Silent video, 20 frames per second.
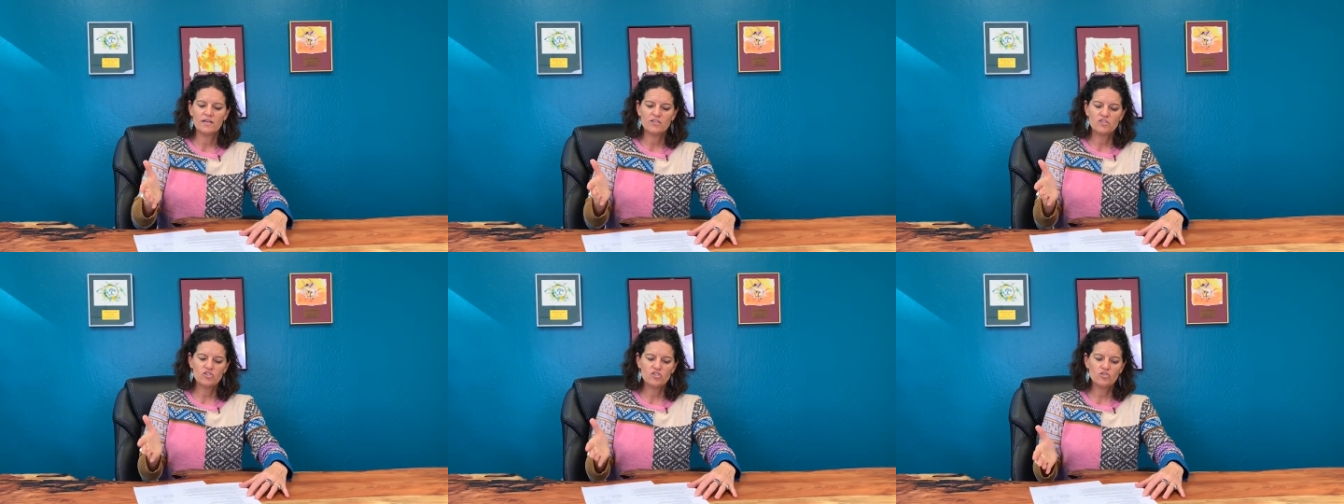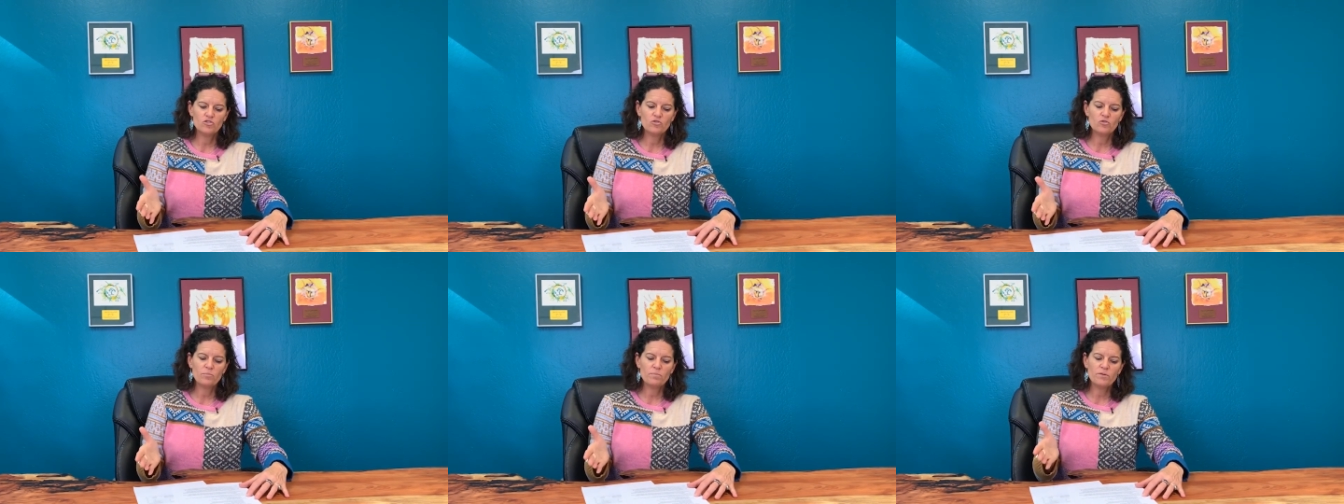
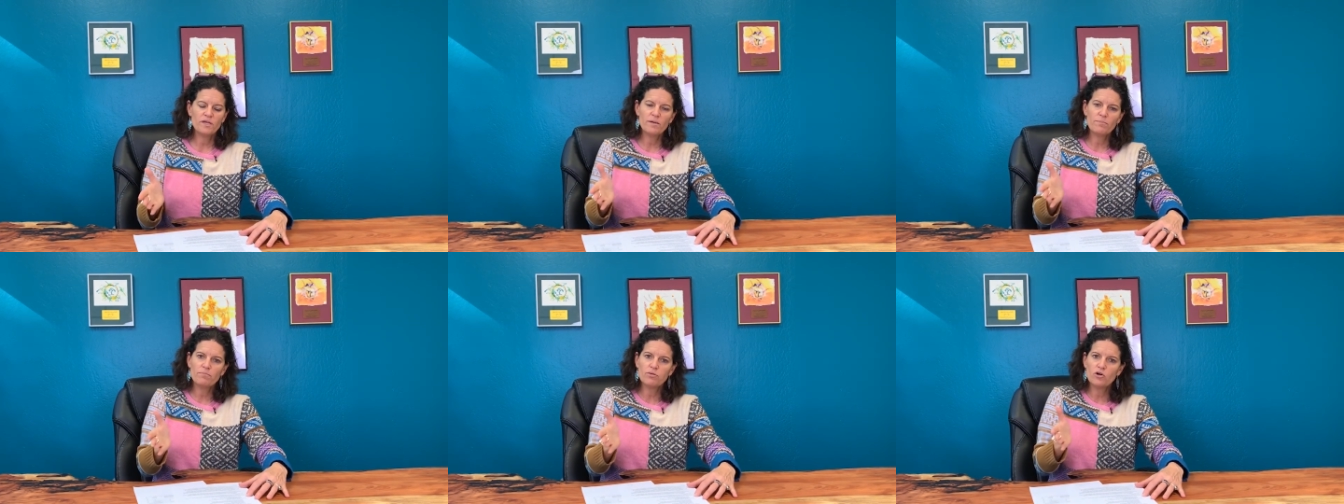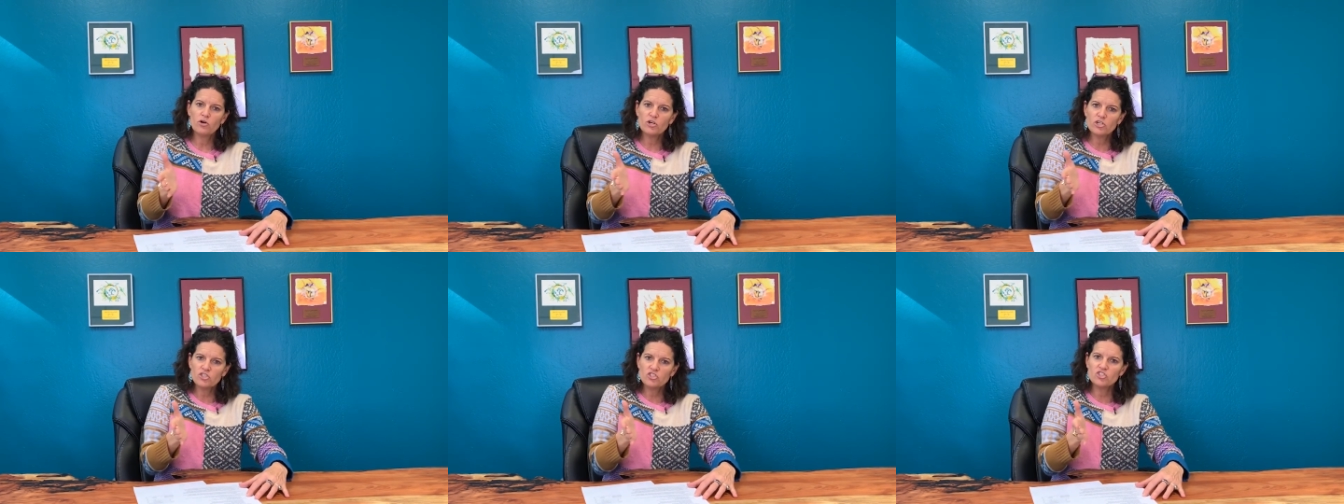to be
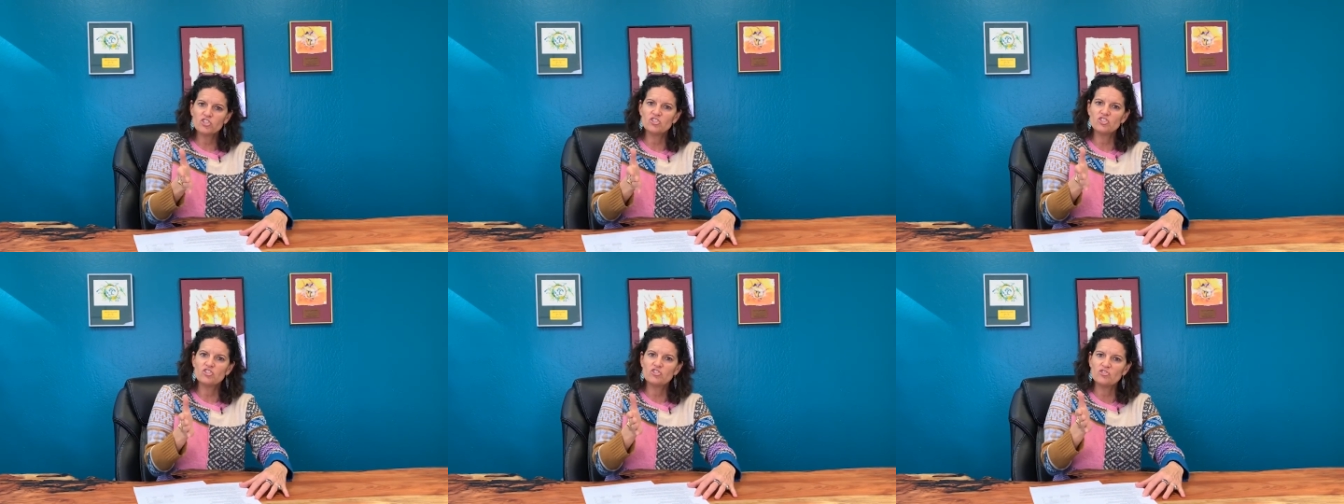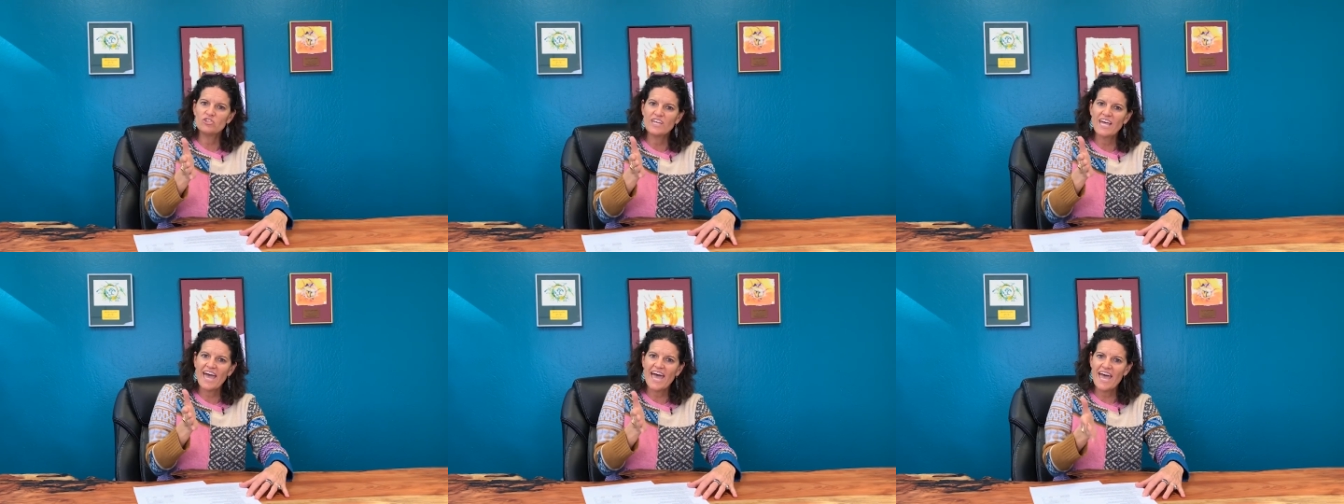pushed to
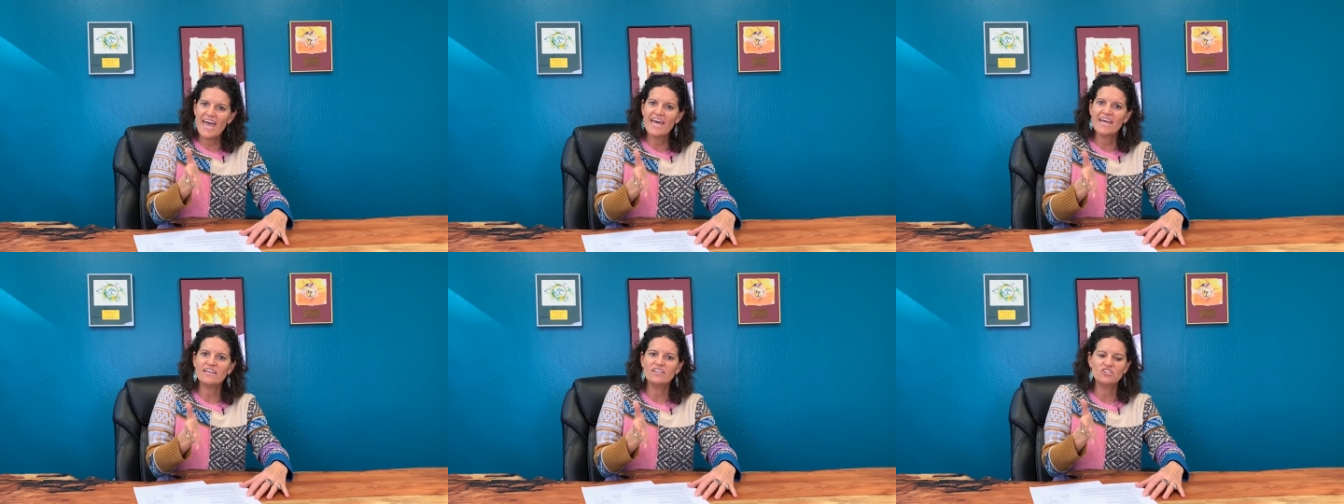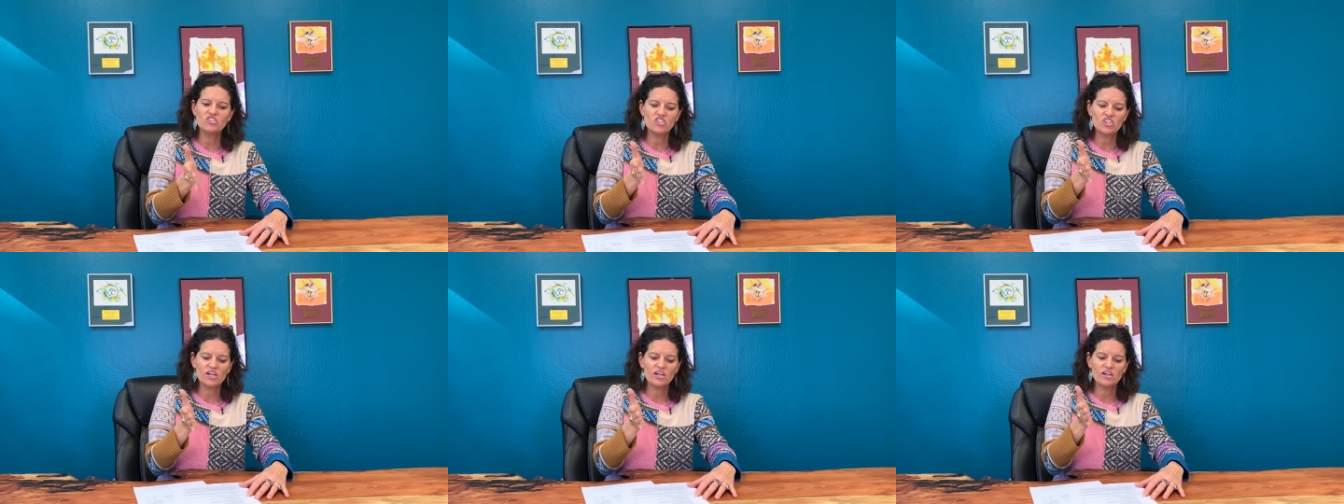the
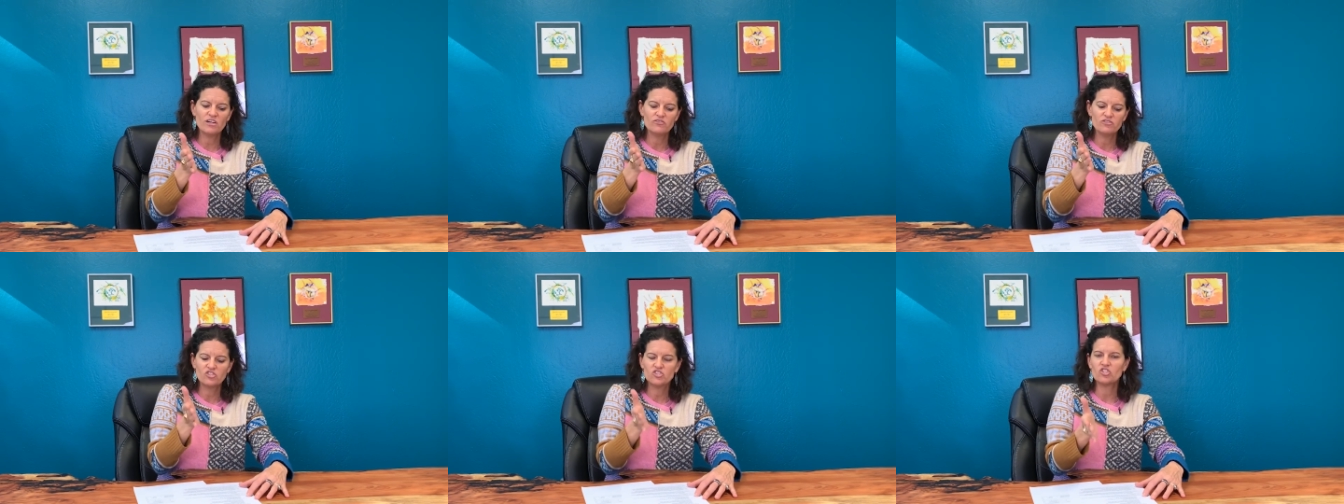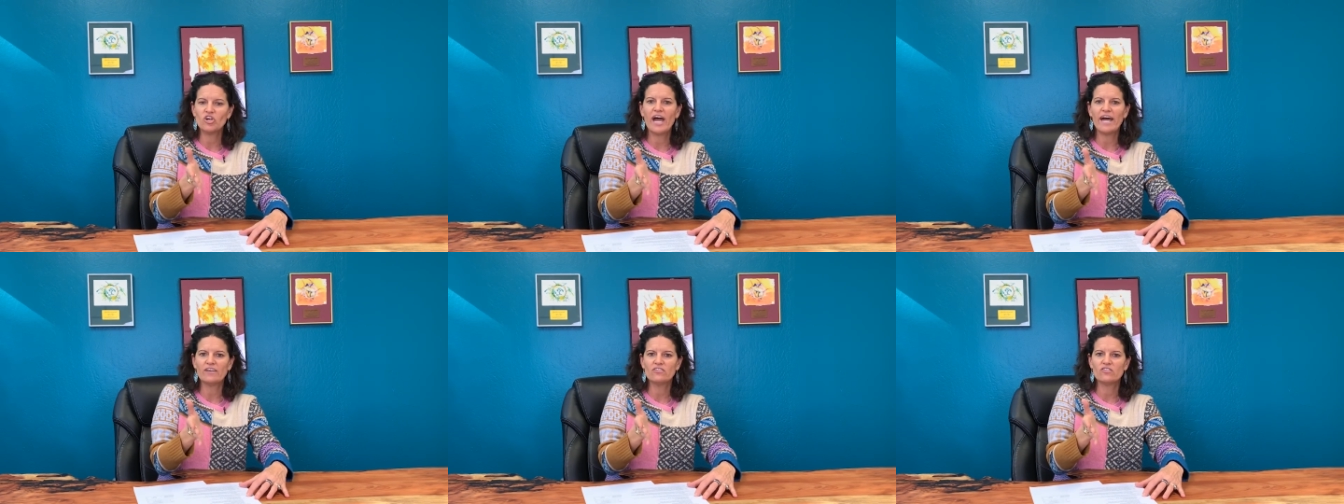edge of
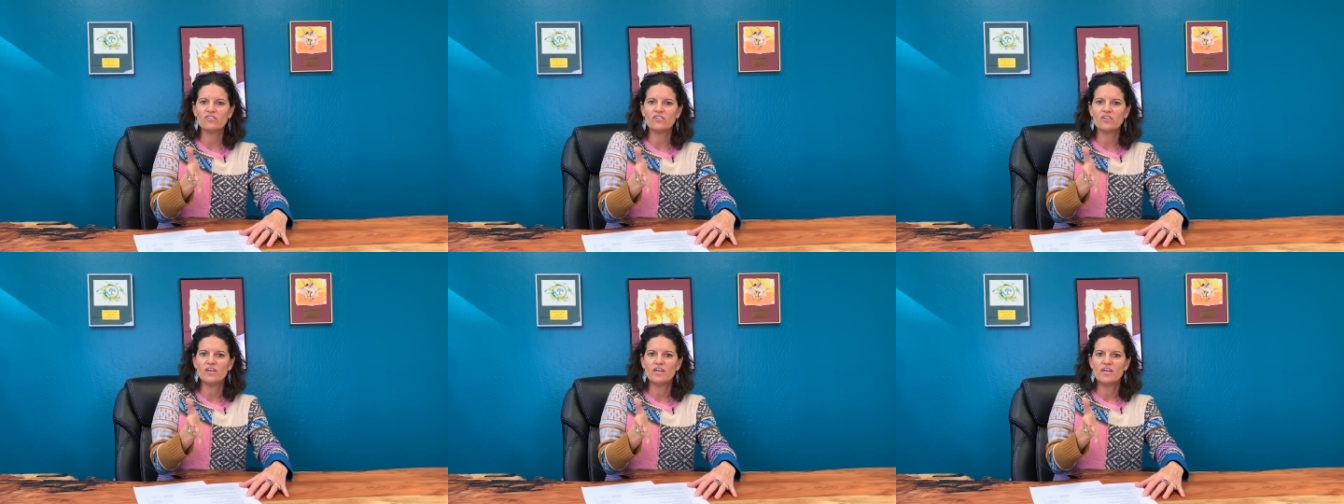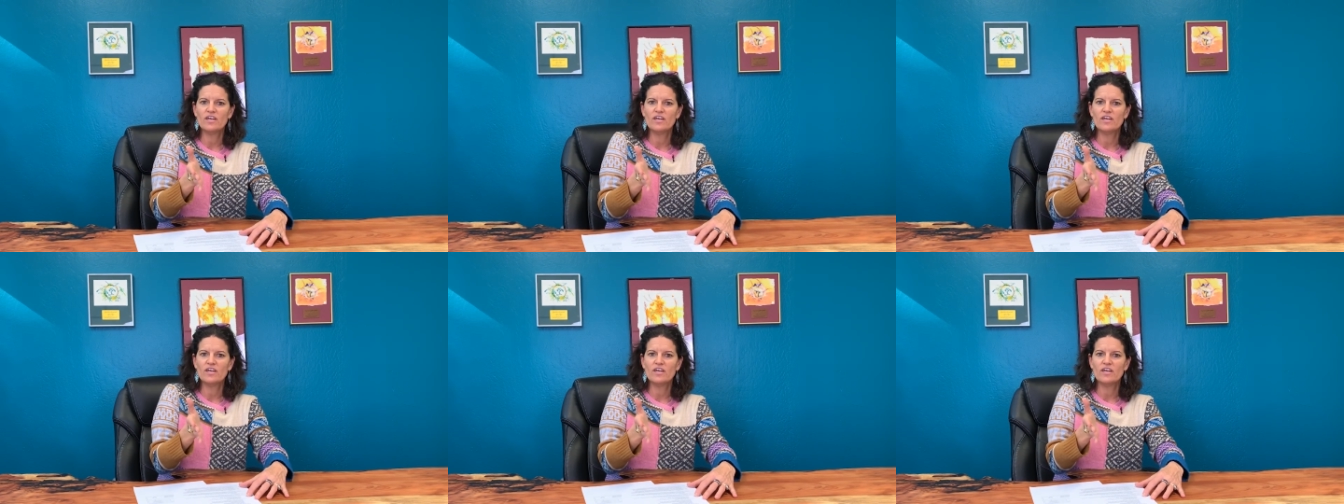stress.